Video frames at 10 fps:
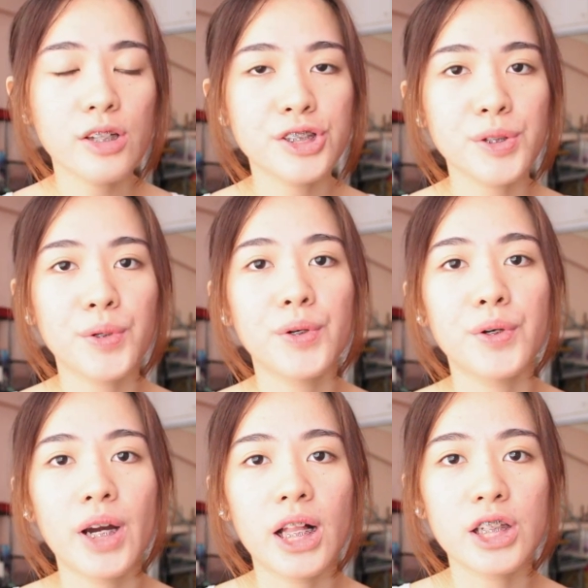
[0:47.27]

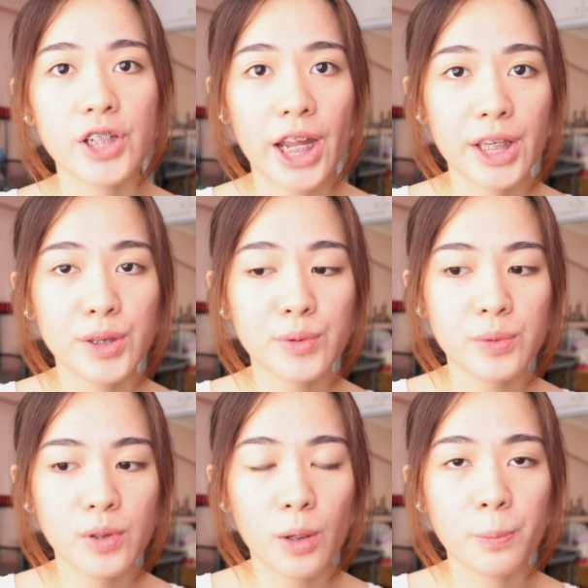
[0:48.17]
So I'll try to
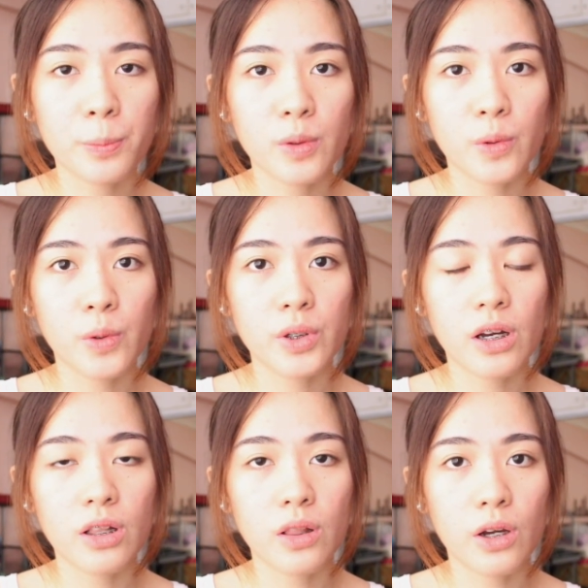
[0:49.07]
upload
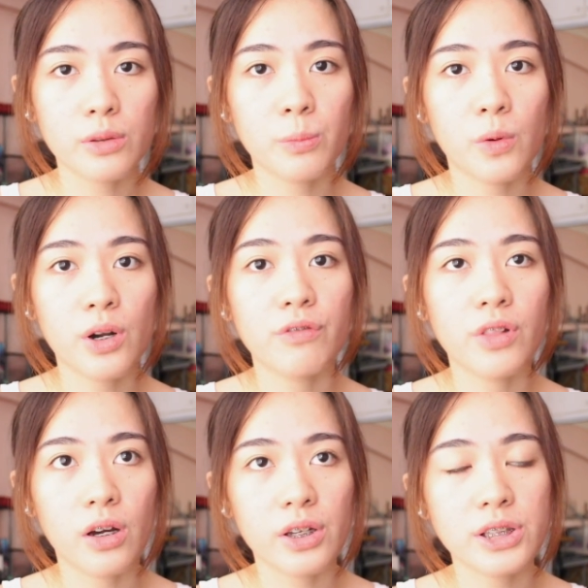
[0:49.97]
a lot more
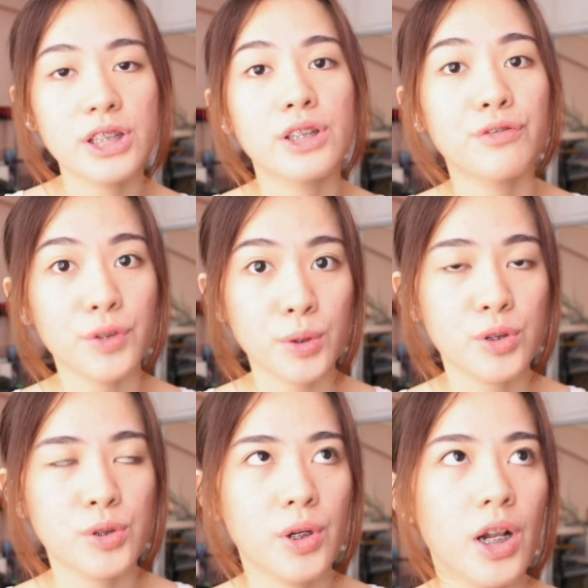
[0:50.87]
vlogs in the
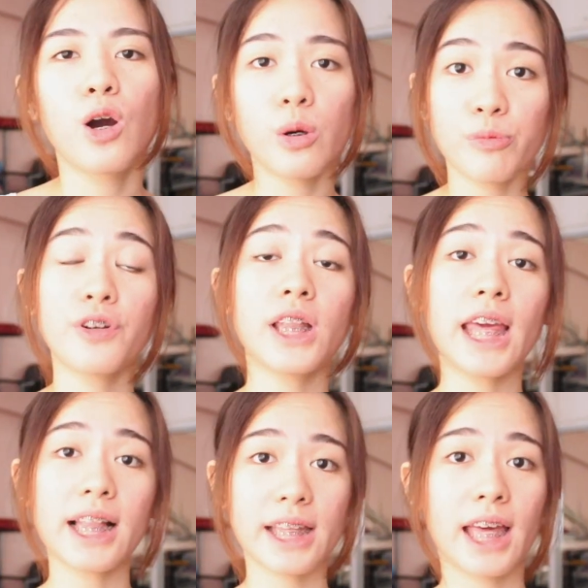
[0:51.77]
future.
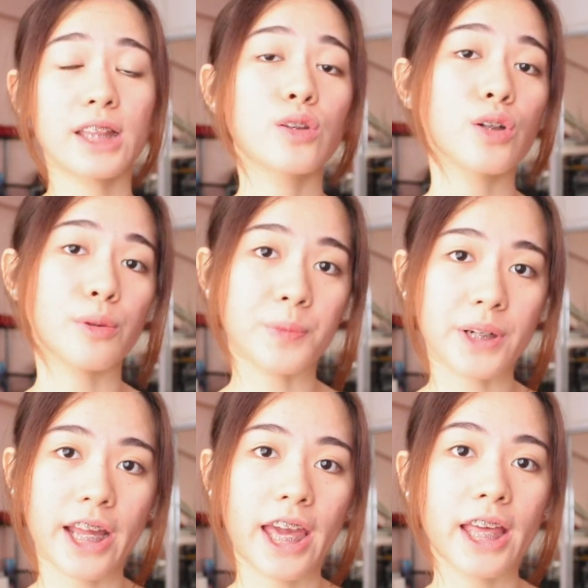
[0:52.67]
Hopefully, I'll get to
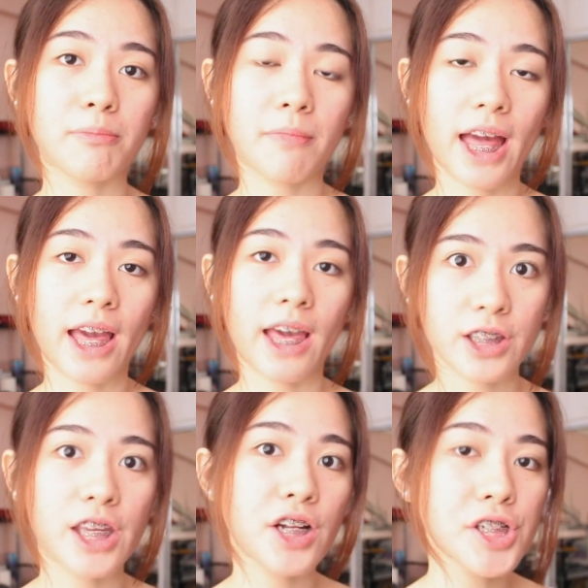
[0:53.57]
upgrade my
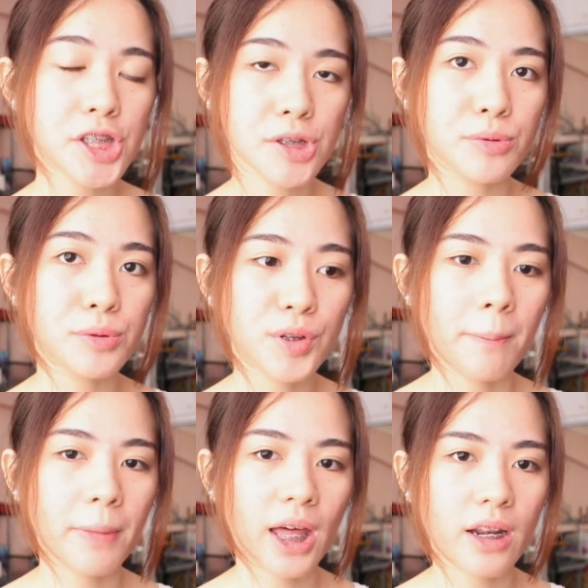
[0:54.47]
gear soon
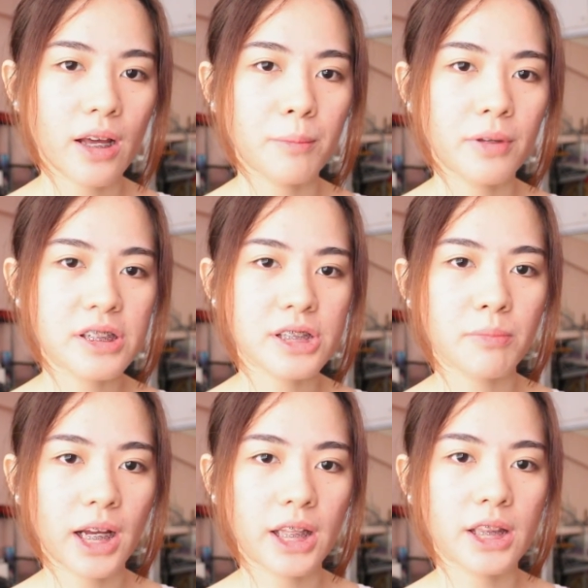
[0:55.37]
para mas
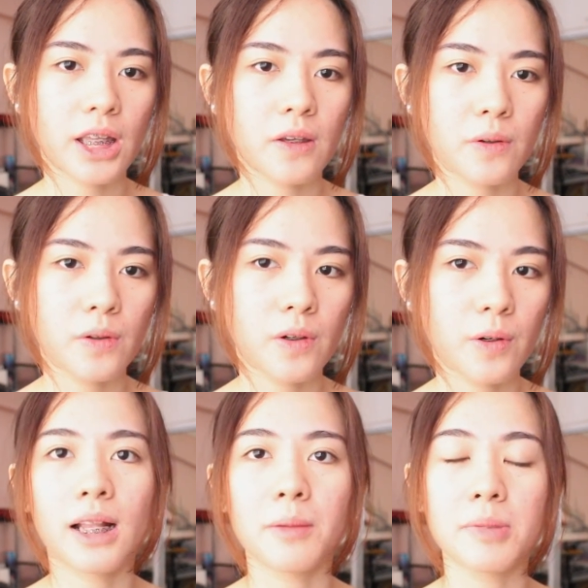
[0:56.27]
maganda
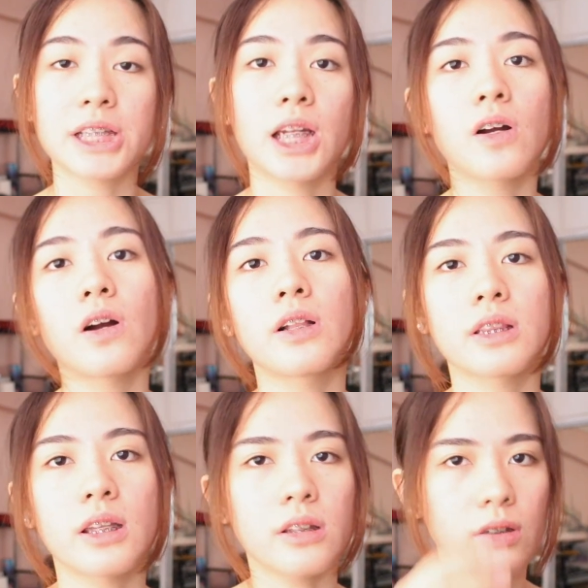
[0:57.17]
yung kalabasan ng
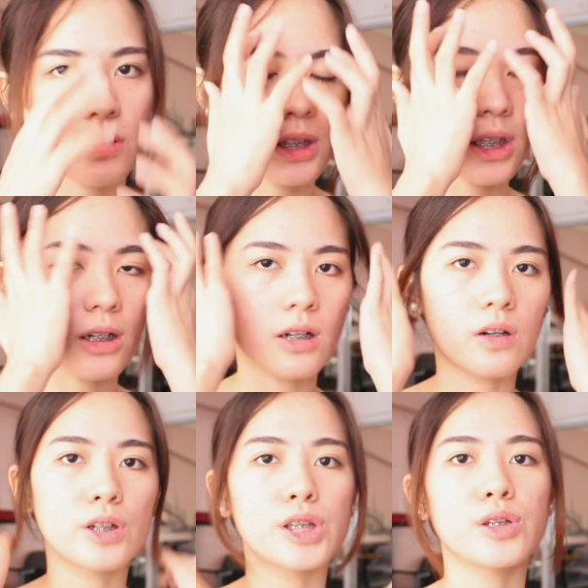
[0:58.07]
content ko here
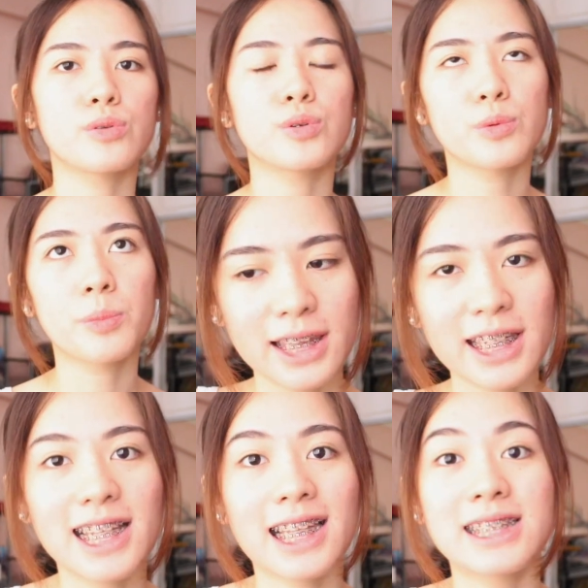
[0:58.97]
on YouTube.
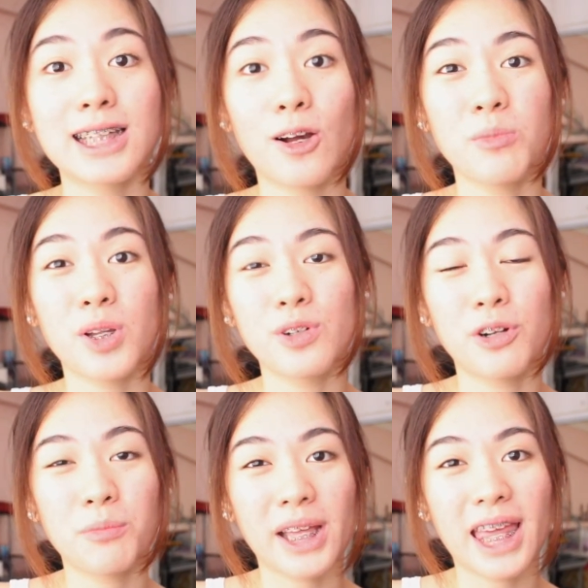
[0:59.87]
Hindi rin kasi ako
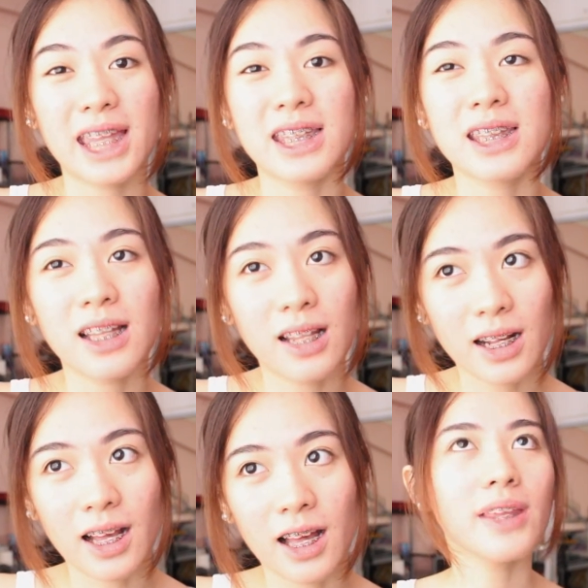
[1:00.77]
marunong mag-edit
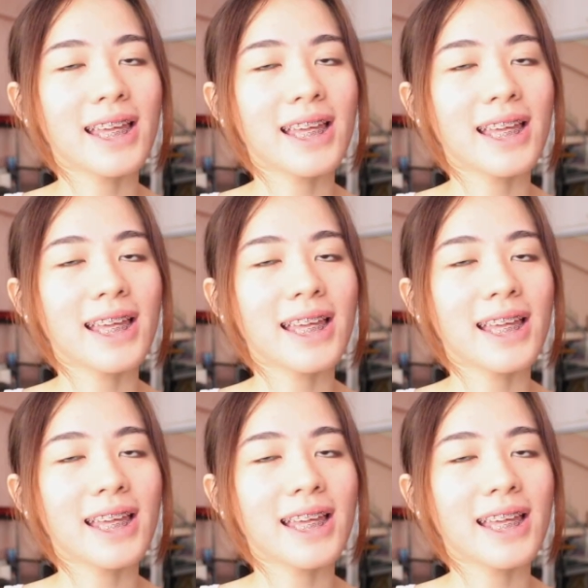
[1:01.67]
talaga.